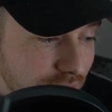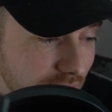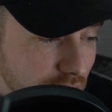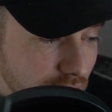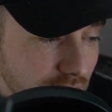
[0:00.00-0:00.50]

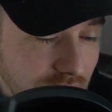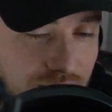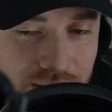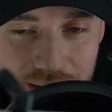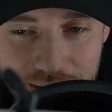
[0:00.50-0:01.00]
Fletcher.
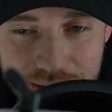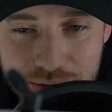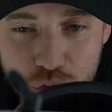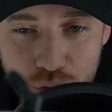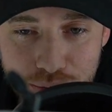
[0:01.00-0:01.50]
I
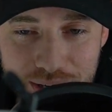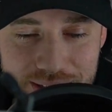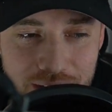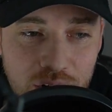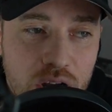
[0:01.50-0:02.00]
drew a blank
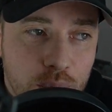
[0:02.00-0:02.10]
there.